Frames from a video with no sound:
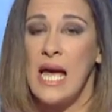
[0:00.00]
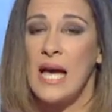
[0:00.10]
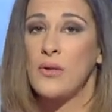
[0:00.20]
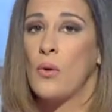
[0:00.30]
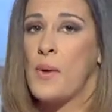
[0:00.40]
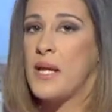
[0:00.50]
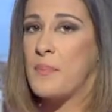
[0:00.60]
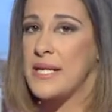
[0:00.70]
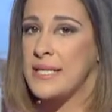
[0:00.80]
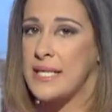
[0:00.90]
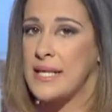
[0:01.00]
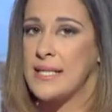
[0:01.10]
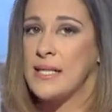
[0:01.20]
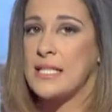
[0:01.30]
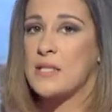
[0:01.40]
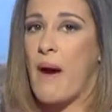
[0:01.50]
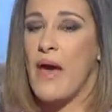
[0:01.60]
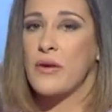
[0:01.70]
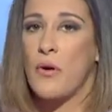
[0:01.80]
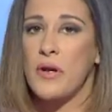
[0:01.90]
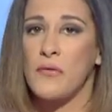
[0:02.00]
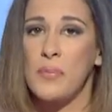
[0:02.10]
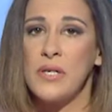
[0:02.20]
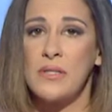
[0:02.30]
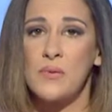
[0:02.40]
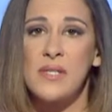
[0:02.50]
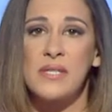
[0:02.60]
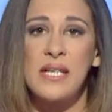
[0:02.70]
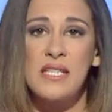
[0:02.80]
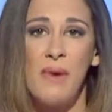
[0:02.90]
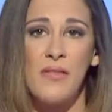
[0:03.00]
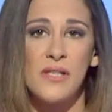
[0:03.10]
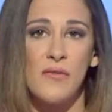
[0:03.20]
had already been sentenced by the Court of Appeals with six months of